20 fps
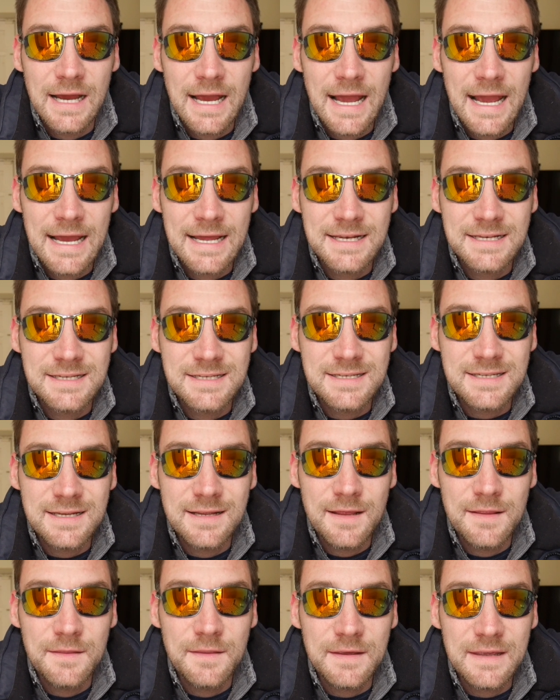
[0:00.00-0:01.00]
And
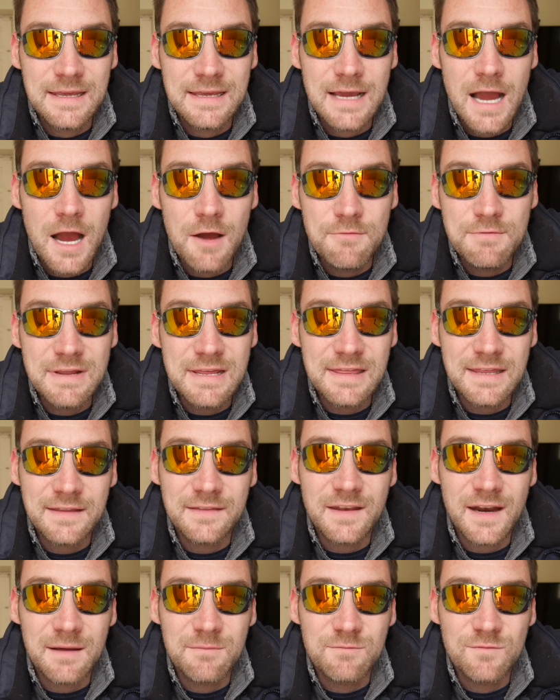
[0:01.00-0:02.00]
the only thing
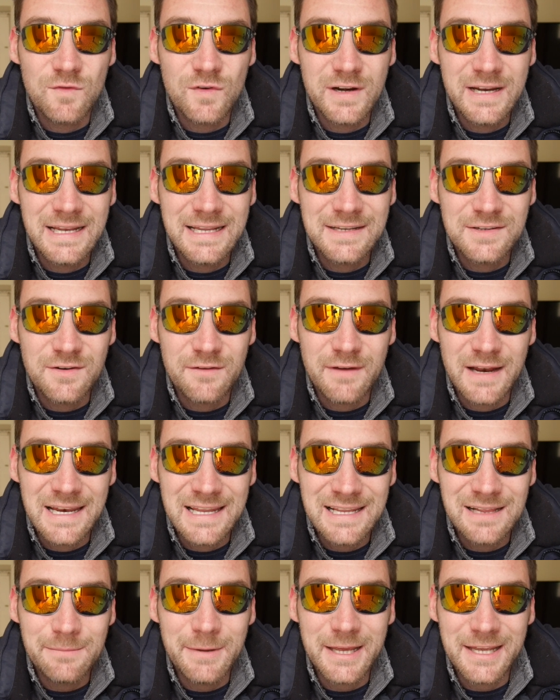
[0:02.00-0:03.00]
that I'm really sort of a
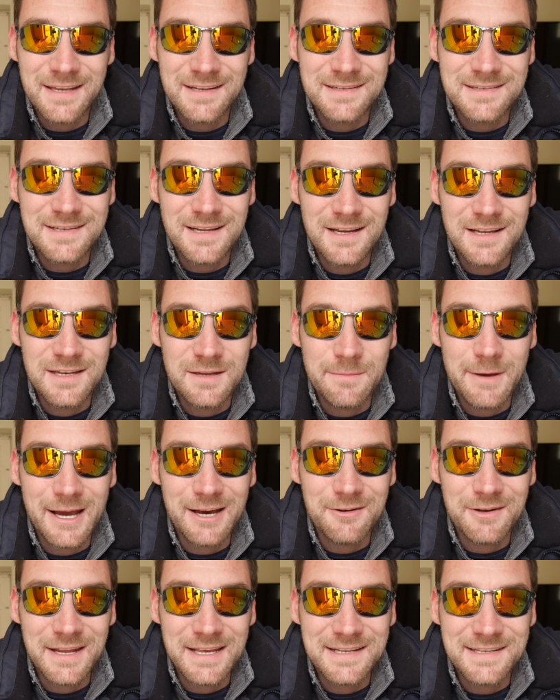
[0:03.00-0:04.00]
little bit concerned
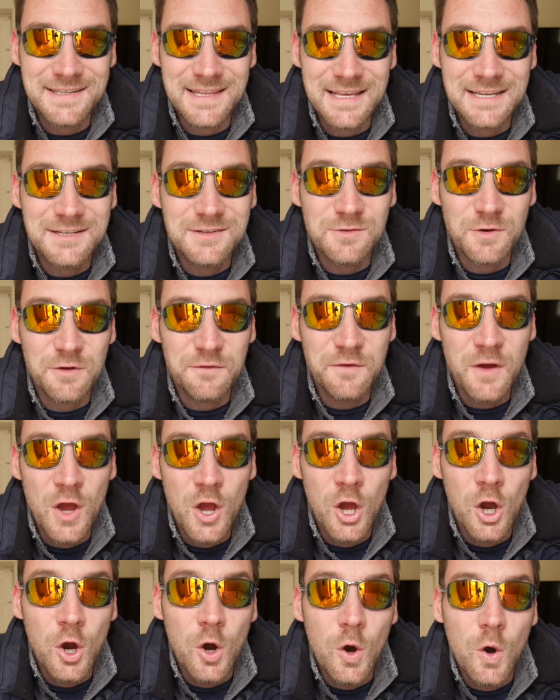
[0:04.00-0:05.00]
about is this sort of
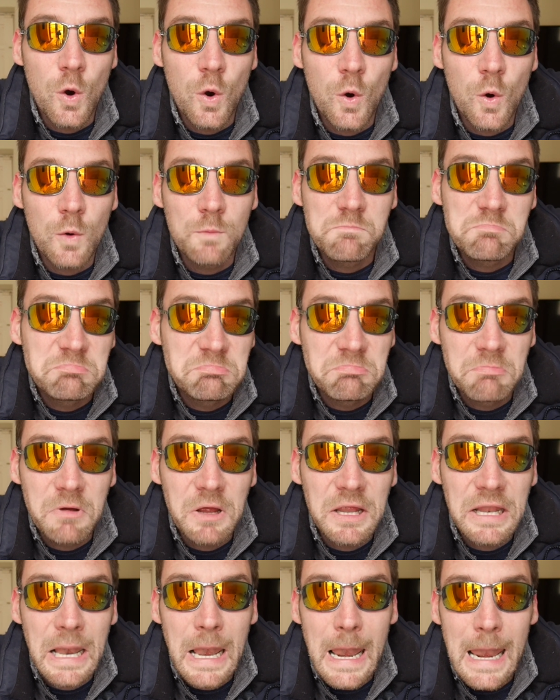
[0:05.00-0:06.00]

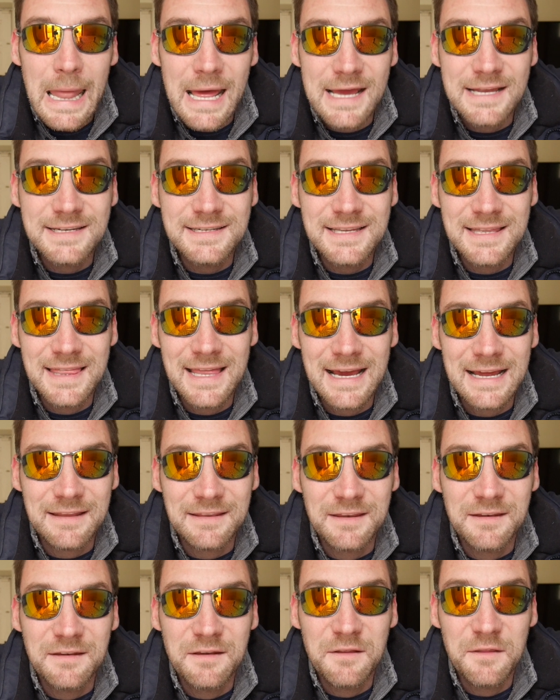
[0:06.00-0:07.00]
less
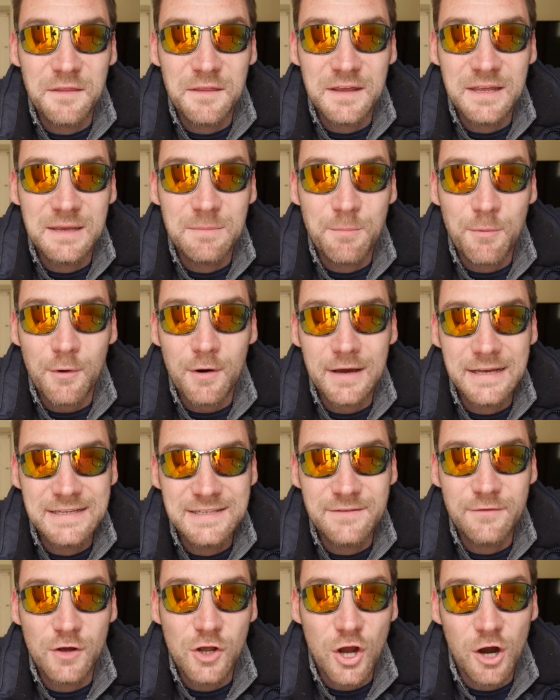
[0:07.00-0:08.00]
than the
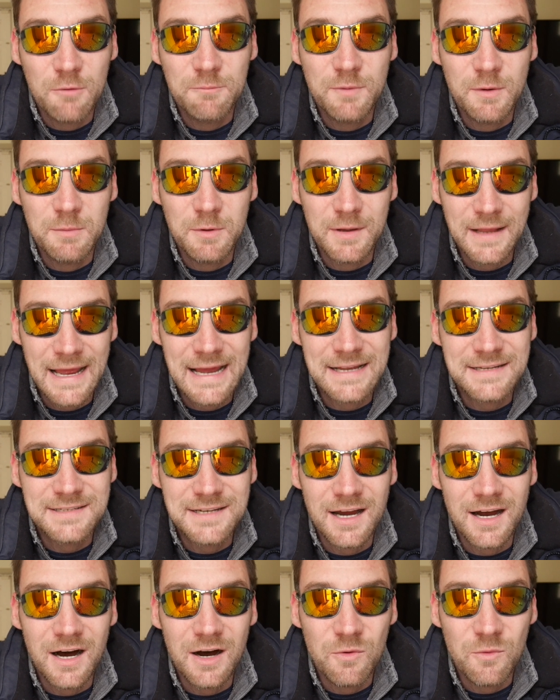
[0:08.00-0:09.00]
price of a comparable gas
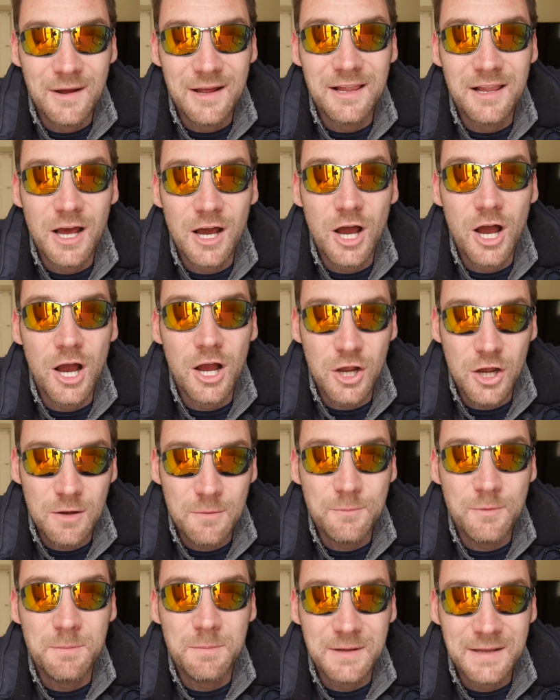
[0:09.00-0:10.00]
car. Well, a
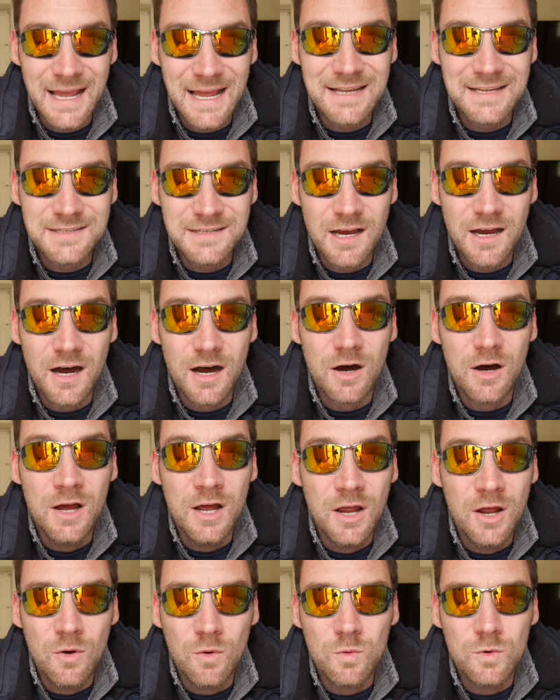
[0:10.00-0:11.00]
comparable gas car
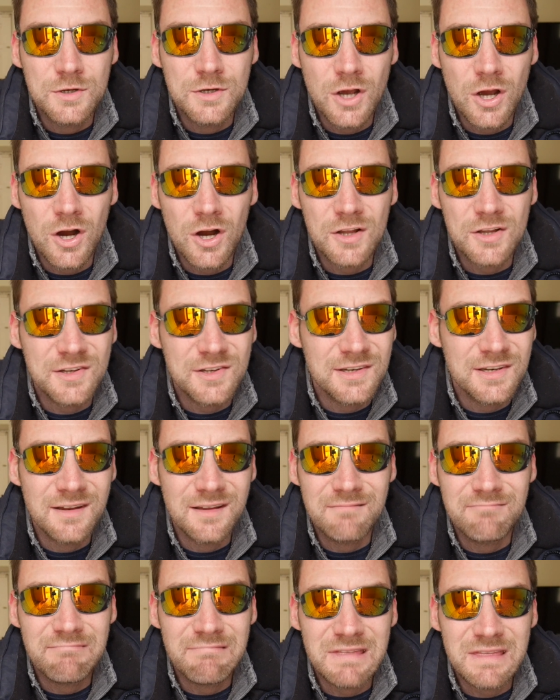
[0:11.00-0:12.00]
would cost
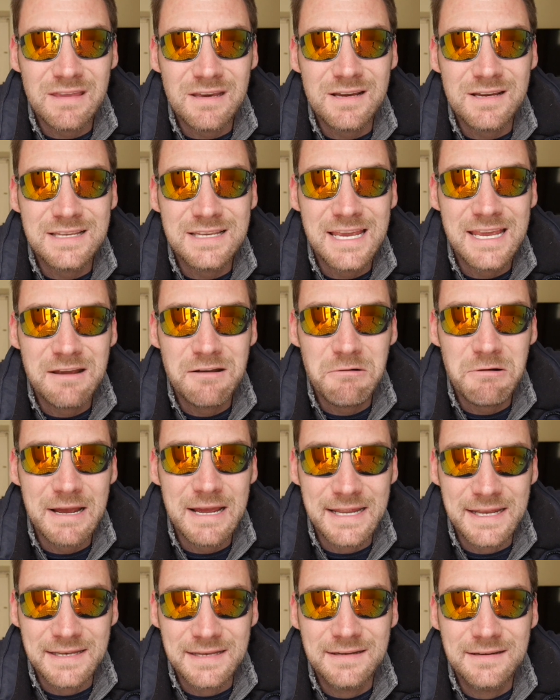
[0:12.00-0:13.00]
30
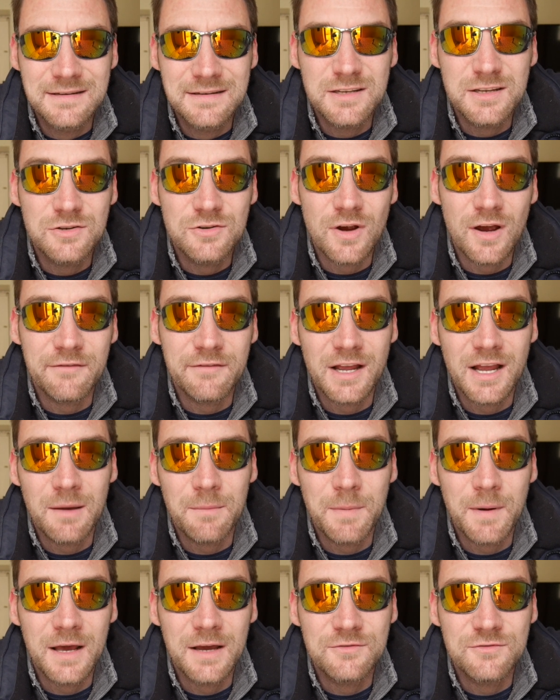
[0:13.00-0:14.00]
quid to drive a
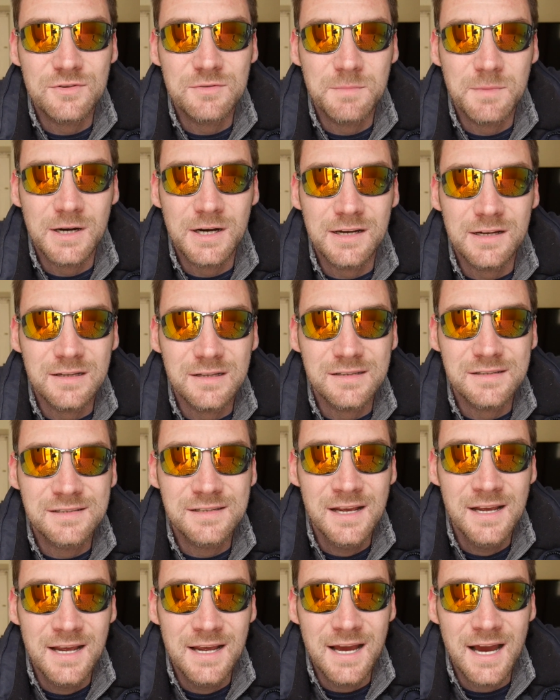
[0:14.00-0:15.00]
couple of hundred miles.
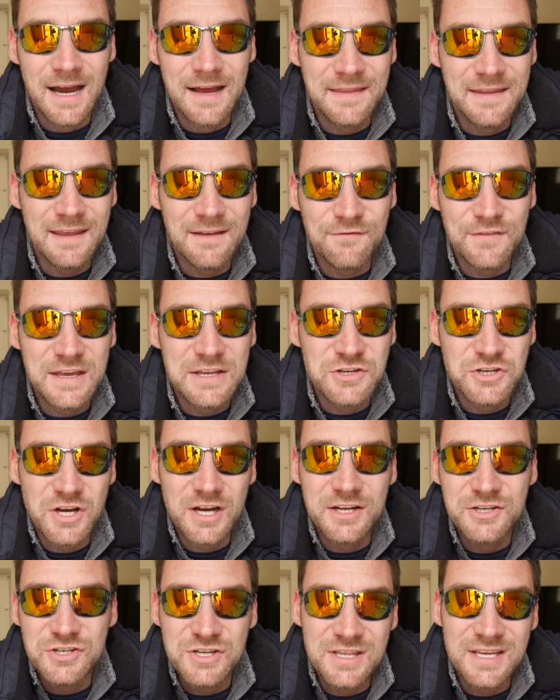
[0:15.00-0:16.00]
I think if they
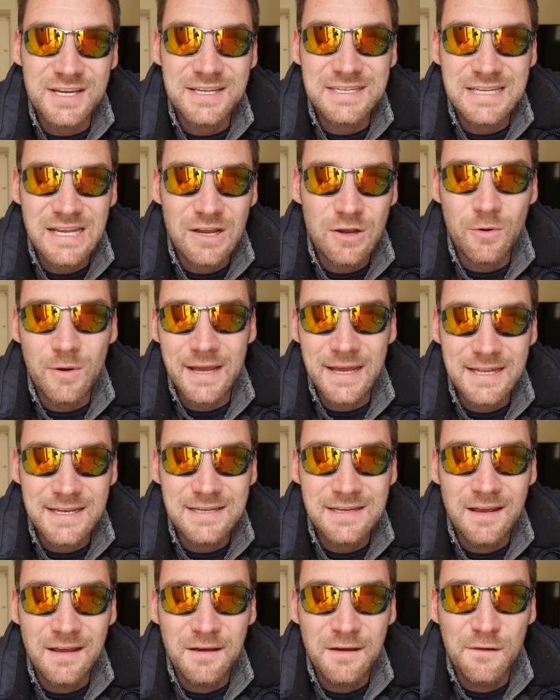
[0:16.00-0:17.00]
charge 30
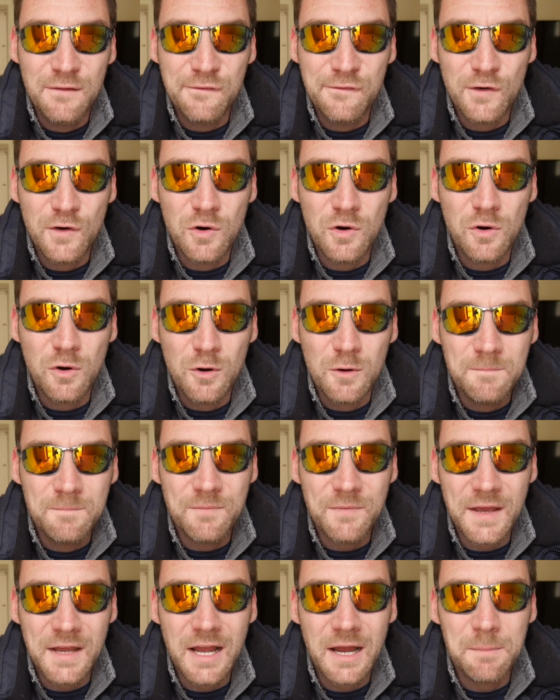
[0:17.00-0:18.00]
quid for
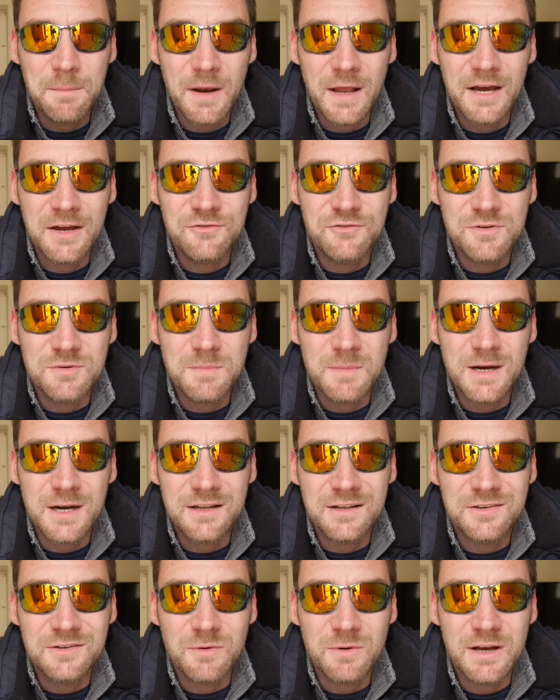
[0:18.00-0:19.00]
a couple of hundred
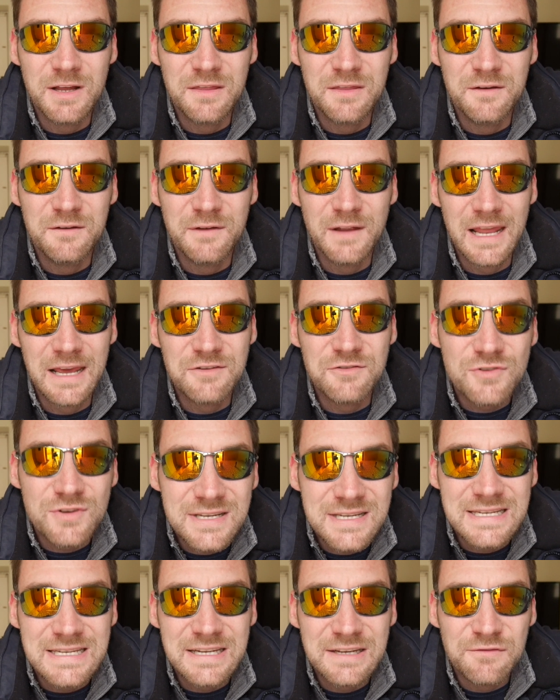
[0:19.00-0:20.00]
miles worth of
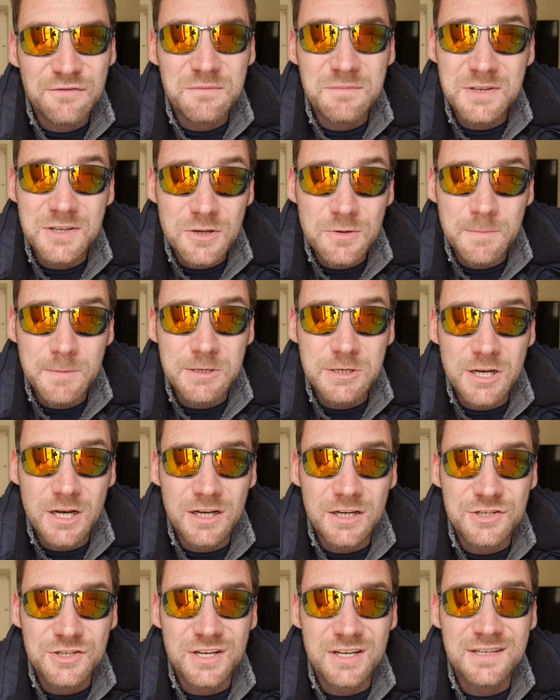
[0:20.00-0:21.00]
electricity from
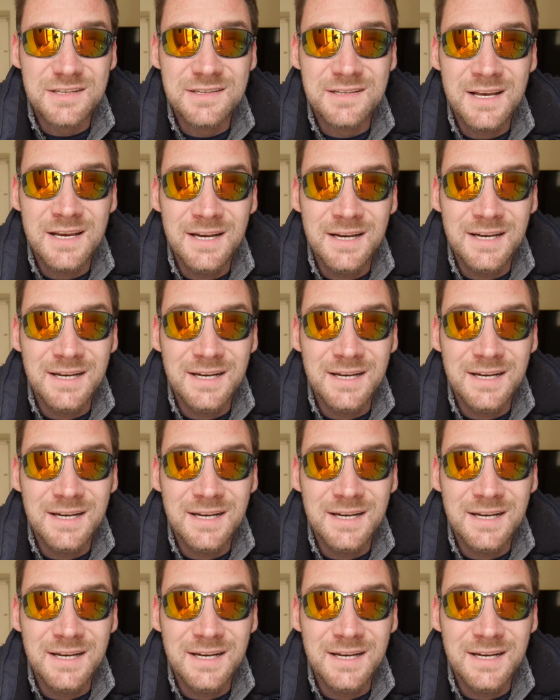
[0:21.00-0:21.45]
superchargers,